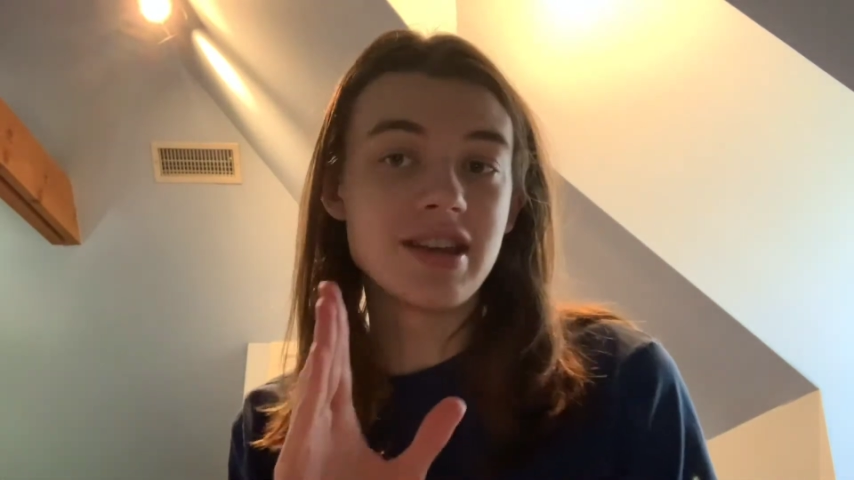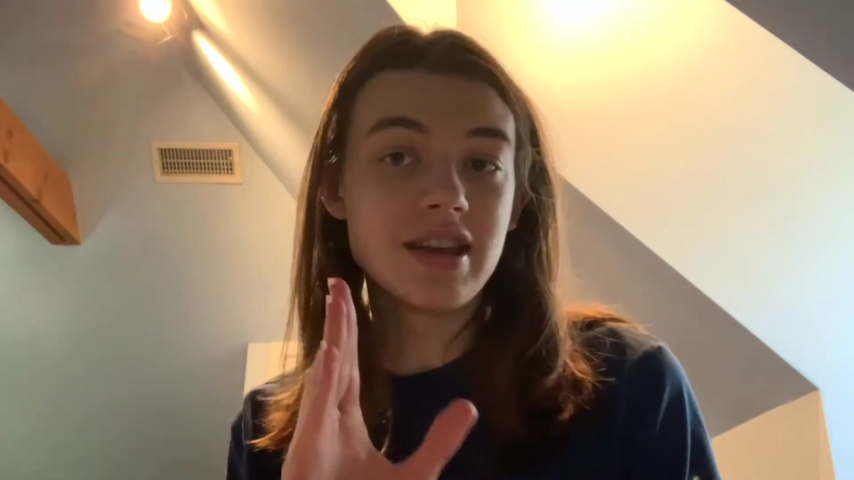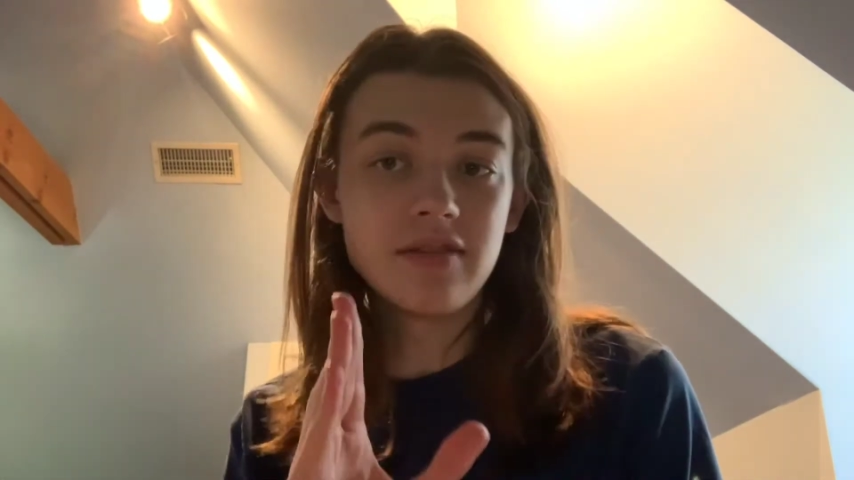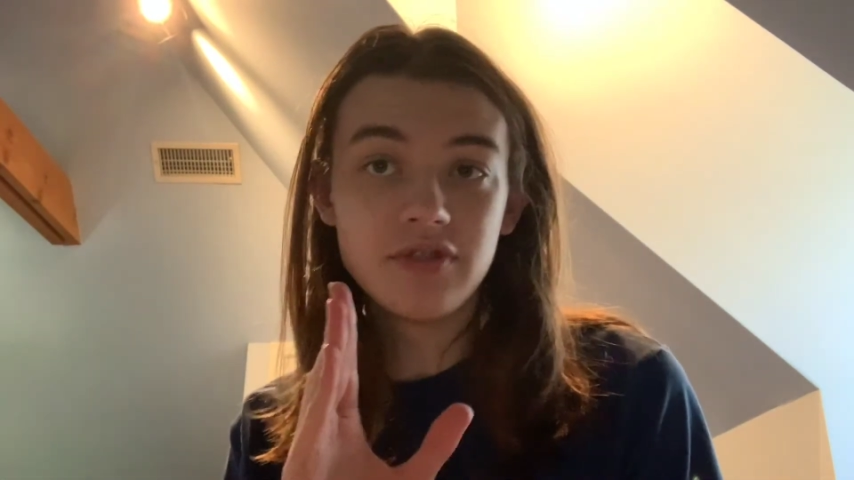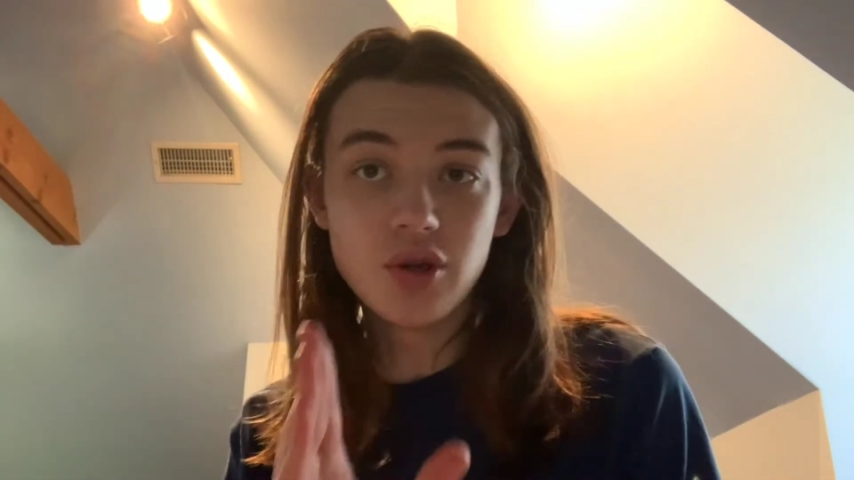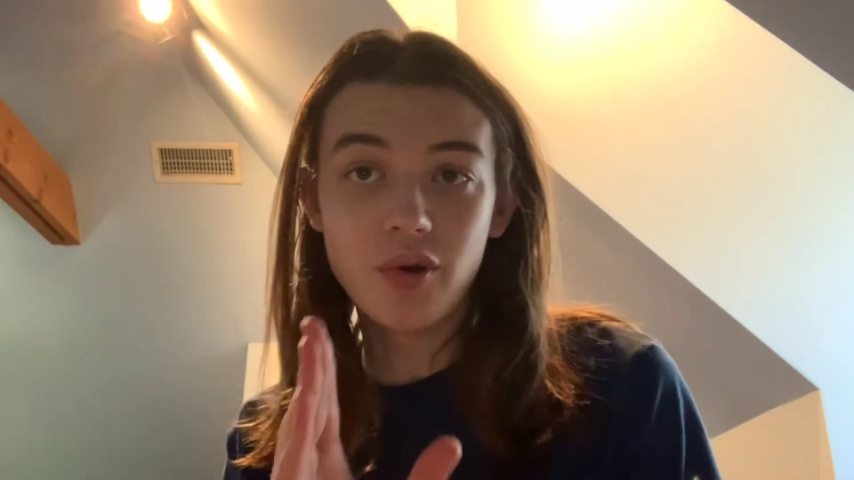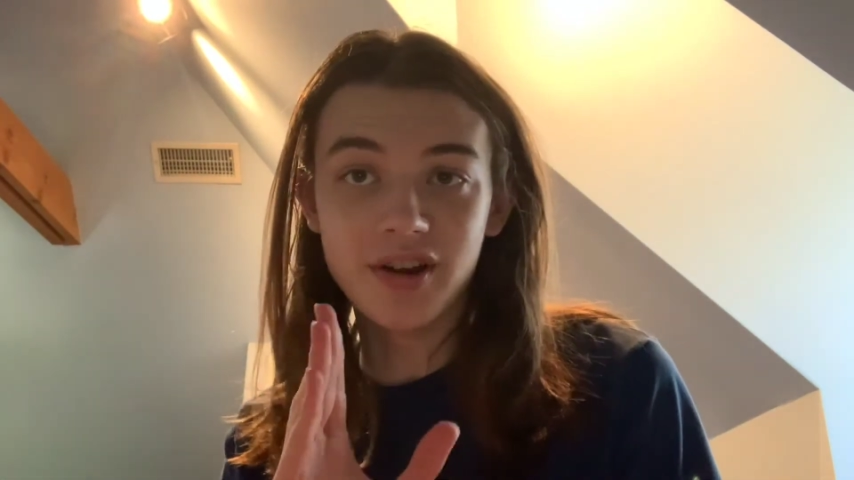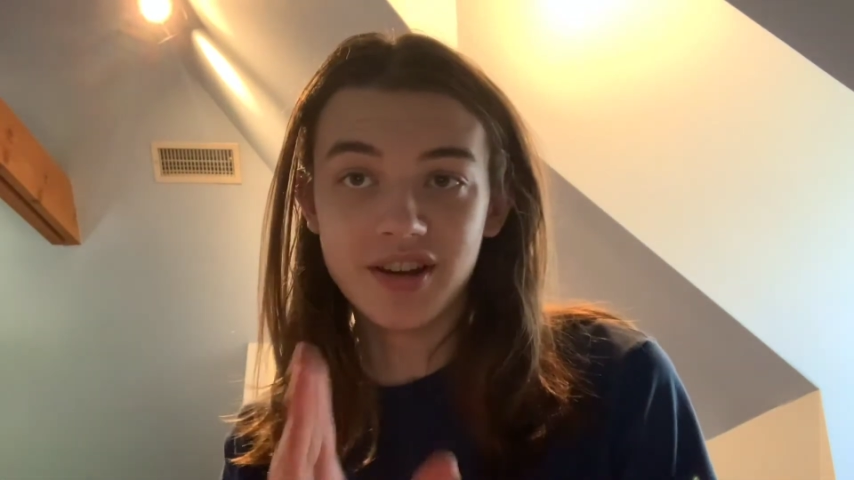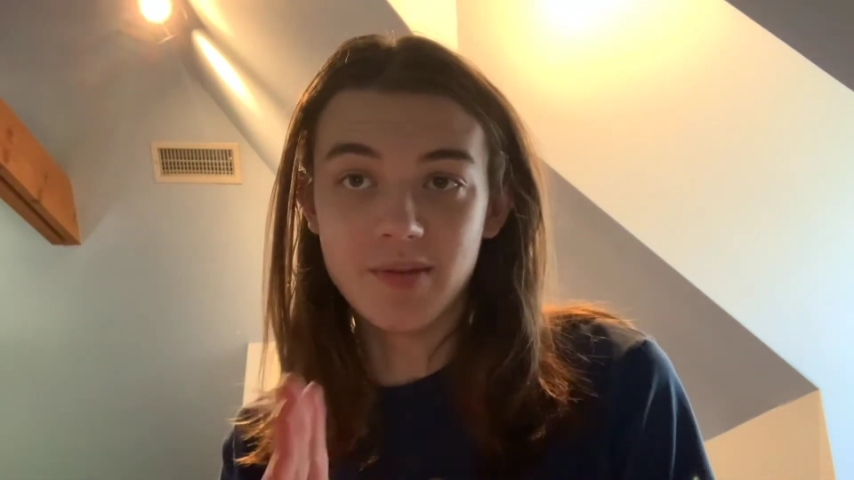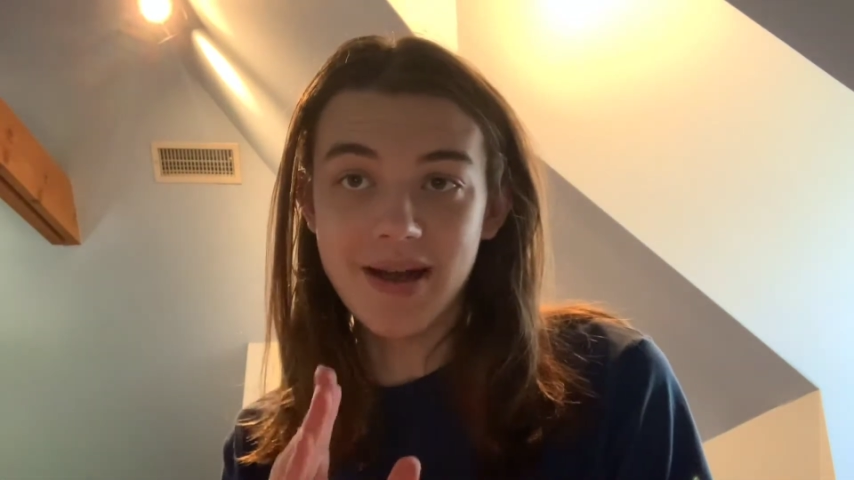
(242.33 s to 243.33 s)
if you are
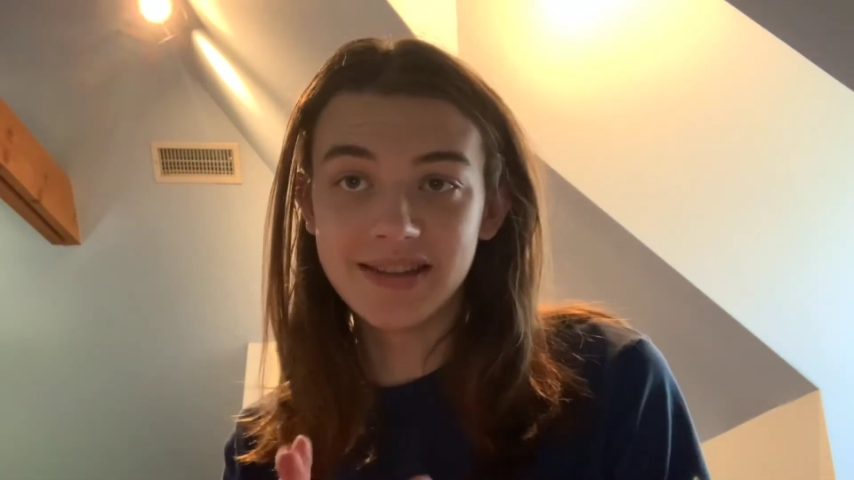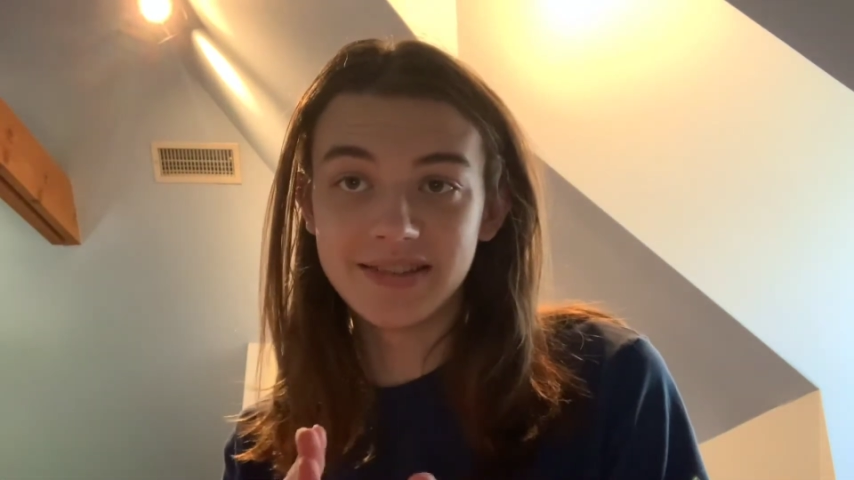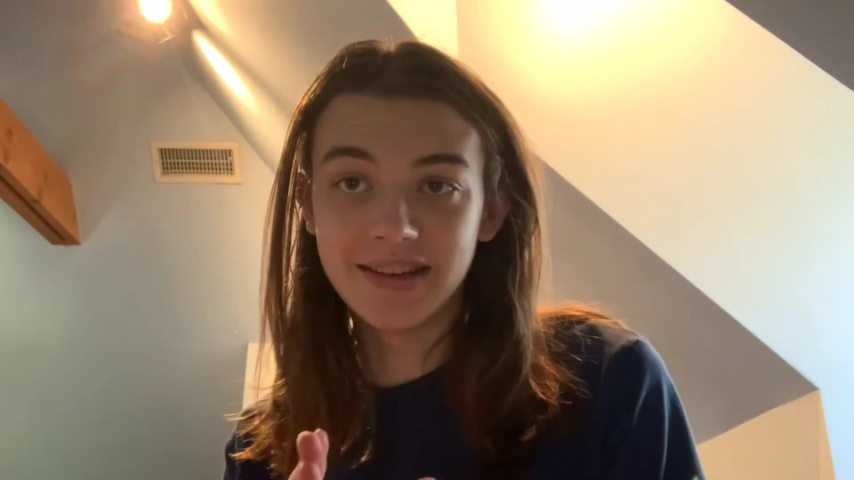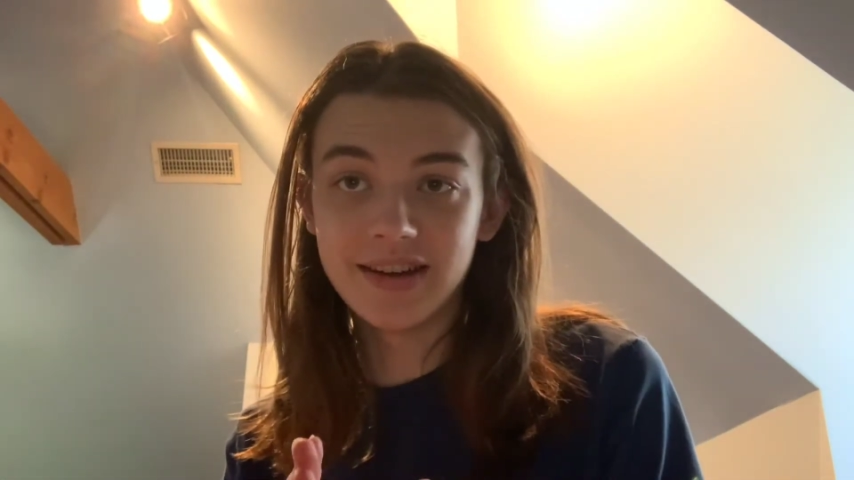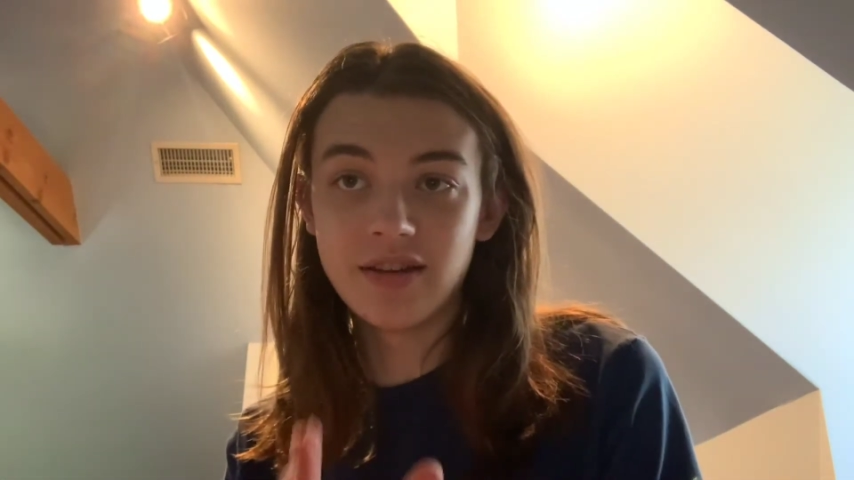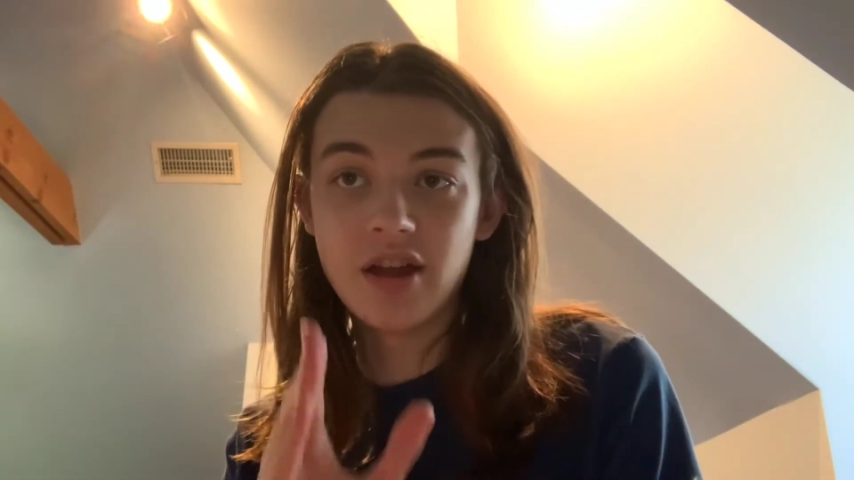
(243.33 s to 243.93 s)
incapacitated,